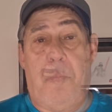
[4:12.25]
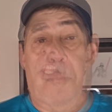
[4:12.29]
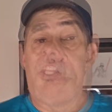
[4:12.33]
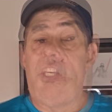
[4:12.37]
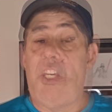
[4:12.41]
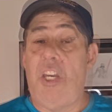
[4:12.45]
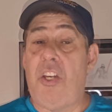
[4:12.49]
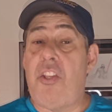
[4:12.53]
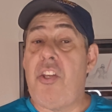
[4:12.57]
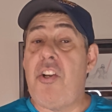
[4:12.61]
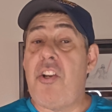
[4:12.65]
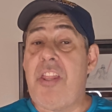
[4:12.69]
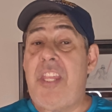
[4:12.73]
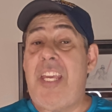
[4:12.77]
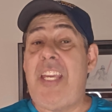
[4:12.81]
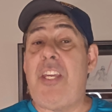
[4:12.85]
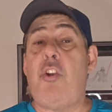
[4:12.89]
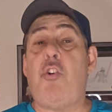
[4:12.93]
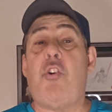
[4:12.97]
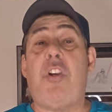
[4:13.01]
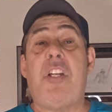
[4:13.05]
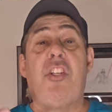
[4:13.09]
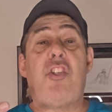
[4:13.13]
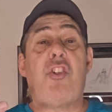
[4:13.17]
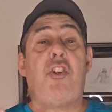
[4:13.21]
The other thing
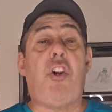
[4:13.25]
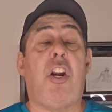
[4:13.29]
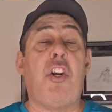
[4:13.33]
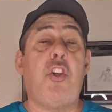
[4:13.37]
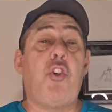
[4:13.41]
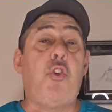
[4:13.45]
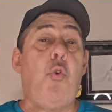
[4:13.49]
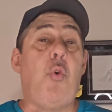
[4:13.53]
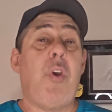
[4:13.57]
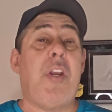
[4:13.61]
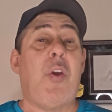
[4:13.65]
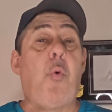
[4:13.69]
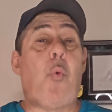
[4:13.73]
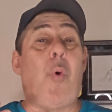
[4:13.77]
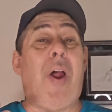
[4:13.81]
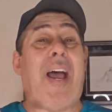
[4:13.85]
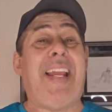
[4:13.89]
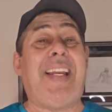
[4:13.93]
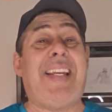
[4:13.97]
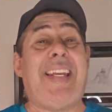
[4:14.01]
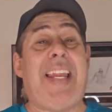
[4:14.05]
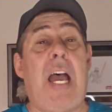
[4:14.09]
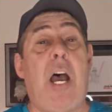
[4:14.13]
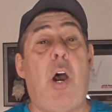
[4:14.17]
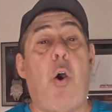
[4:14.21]
you can start doing
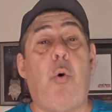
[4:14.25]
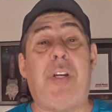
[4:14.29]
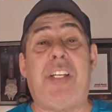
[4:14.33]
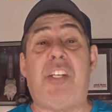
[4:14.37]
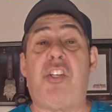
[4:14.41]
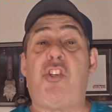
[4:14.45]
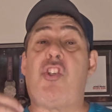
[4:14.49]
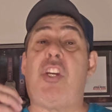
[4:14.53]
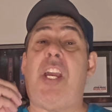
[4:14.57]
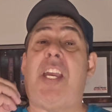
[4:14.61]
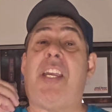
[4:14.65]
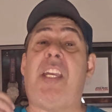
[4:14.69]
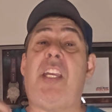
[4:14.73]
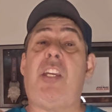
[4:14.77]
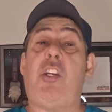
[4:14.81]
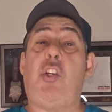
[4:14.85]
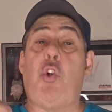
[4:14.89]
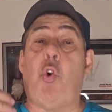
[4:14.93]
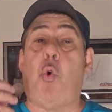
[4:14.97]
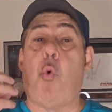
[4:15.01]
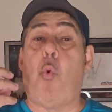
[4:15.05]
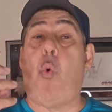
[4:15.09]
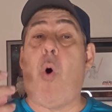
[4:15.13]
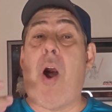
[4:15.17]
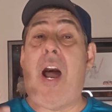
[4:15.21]
right now is checking
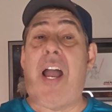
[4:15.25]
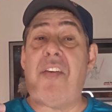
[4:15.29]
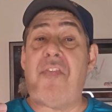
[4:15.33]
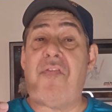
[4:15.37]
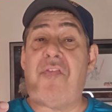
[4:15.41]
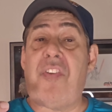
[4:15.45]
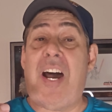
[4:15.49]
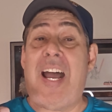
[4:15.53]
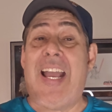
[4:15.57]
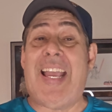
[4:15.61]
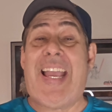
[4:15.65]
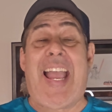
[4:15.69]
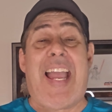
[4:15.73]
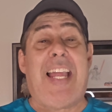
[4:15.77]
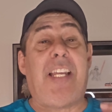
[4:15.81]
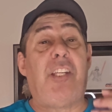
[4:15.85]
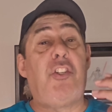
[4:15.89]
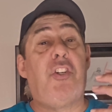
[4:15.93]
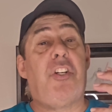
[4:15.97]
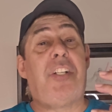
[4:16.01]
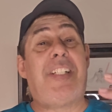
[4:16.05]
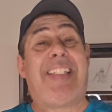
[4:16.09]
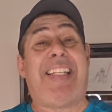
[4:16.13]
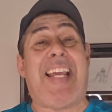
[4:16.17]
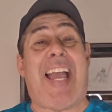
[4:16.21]
your Wi-Fi and
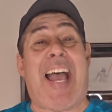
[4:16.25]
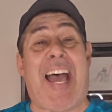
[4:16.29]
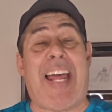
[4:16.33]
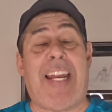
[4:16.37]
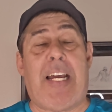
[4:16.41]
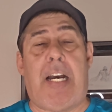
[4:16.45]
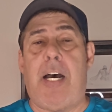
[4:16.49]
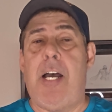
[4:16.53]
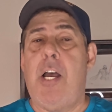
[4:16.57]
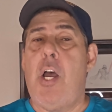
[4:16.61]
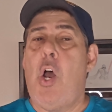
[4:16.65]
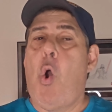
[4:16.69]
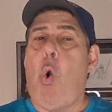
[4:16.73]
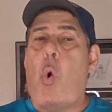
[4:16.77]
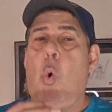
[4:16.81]
your data,